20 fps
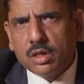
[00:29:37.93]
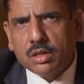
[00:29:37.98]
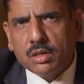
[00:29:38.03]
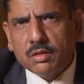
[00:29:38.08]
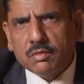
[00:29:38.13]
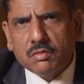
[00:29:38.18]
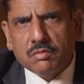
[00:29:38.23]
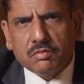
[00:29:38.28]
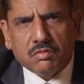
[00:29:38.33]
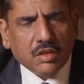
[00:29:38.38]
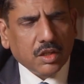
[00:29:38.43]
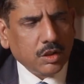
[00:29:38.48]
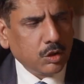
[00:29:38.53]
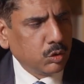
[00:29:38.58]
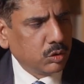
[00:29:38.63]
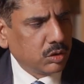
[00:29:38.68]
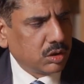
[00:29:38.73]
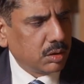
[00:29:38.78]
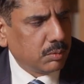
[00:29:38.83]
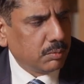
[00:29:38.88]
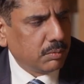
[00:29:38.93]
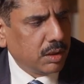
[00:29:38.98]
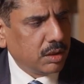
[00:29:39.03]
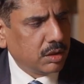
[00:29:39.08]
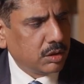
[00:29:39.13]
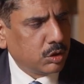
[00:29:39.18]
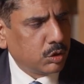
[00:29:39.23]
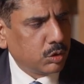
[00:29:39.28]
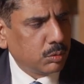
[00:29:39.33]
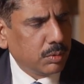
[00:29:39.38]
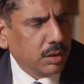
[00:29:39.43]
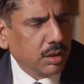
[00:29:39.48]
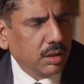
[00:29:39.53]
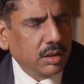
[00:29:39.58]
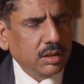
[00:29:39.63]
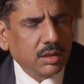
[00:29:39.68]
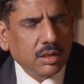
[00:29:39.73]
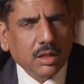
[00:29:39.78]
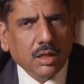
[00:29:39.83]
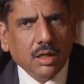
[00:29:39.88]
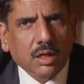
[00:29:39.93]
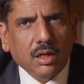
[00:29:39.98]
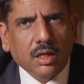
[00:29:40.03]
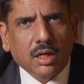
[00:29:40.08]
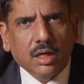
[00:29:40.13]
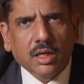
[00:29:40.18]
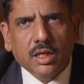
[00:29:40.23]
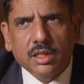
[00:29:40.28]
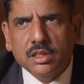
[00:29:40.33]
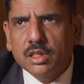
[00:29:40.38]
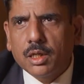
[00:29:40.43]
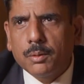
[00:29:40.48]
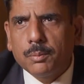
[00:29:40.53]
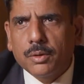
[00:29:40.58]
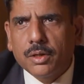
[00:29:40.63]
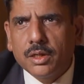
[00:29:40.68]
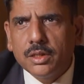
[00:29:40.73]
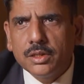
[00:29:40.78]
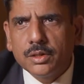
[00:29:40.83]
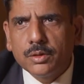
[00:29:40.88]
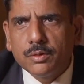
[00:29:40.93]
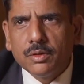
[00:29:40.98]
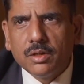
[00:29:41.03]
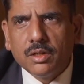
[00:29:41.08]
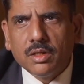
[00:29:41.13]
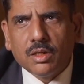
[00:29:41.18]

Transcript: The venue seems to be really a surprise.